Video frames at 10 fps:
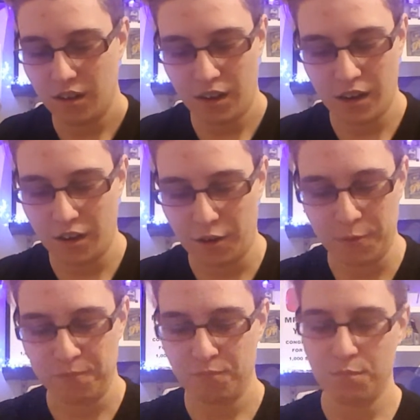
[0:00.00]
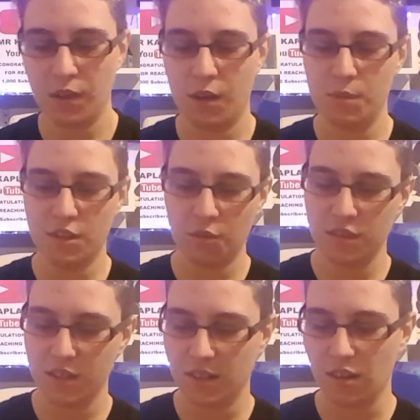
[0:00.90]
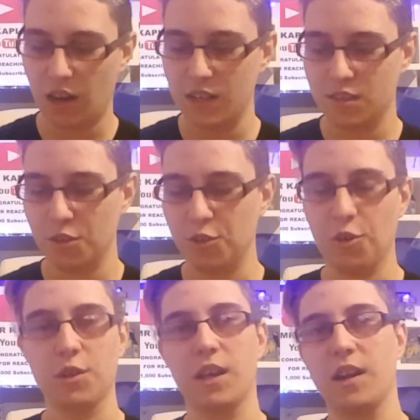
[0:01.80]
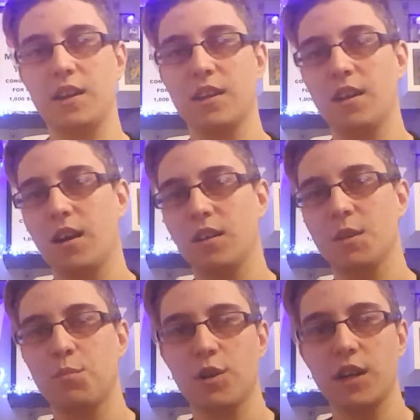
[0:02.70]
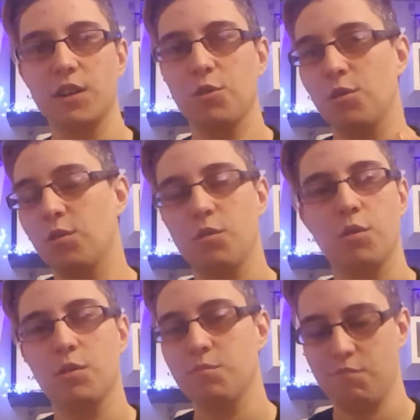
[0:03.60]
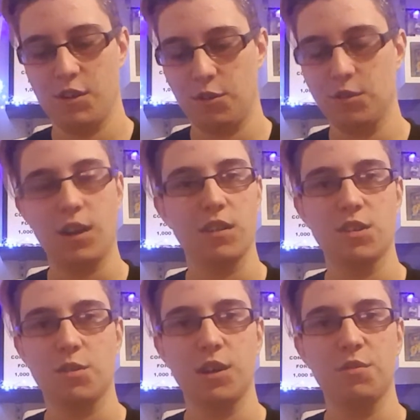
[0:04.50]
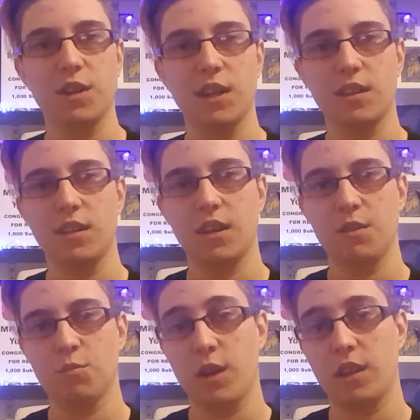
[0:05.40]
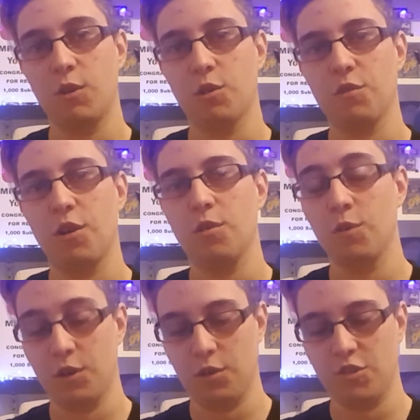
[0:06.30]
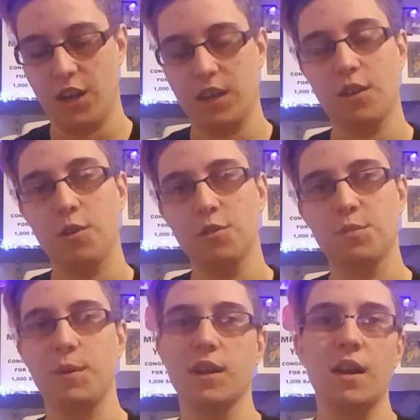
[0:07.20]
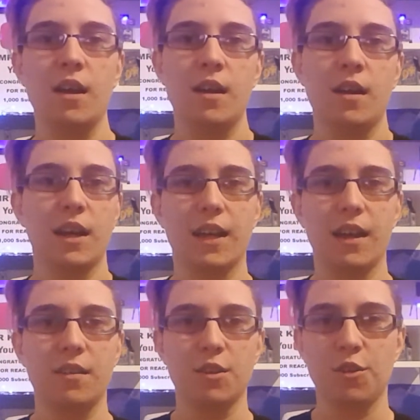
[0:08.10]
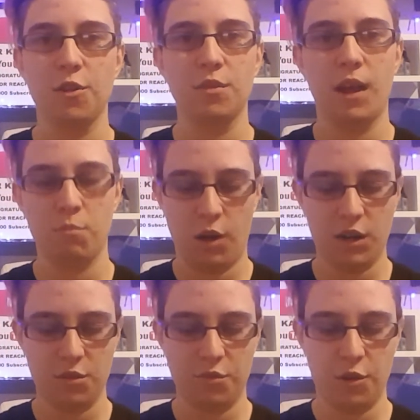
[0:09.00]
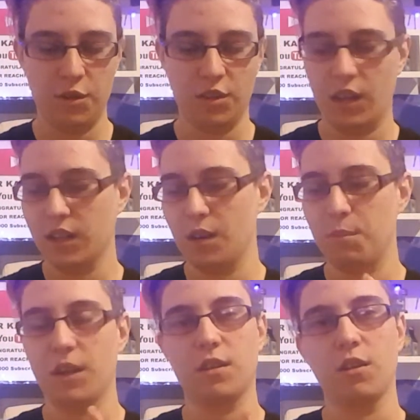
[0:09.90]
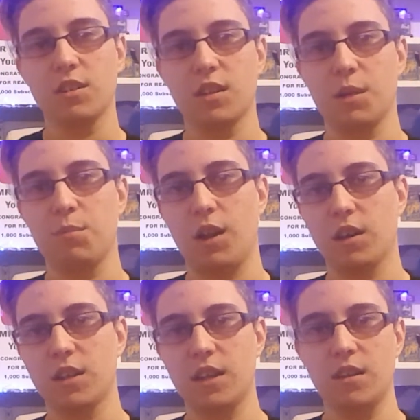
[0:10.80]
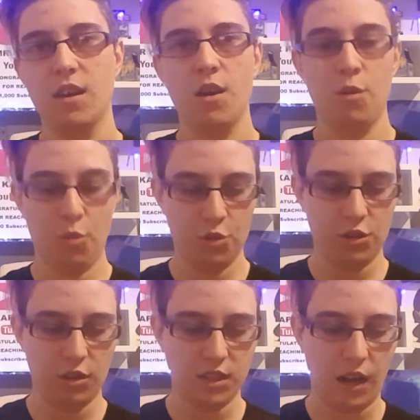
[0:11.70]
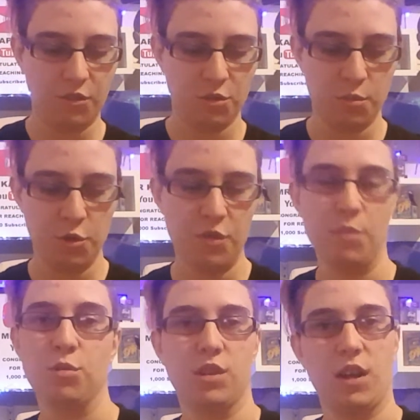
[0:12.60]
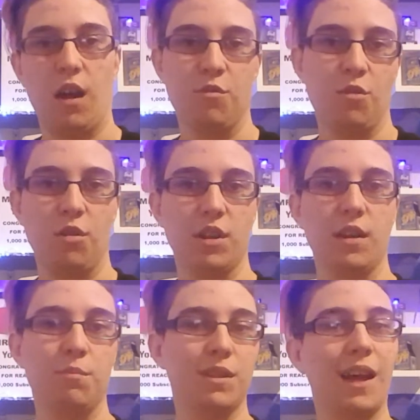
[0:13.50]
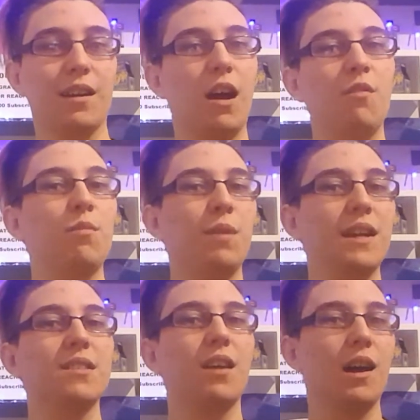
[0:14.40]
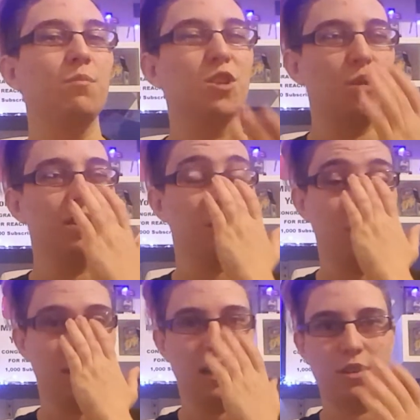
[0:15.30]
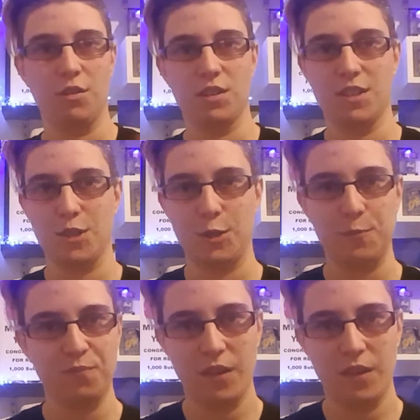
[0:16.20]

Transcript: I don't know. It's obviously designed so you don't get any debris or dust or anything in where the audio jack goes. But again, that microphone is either going to be constantly plugged in, or you're going to have to remove it and put the cover on there. But that cover piece, I'm sure, is going to get lost. So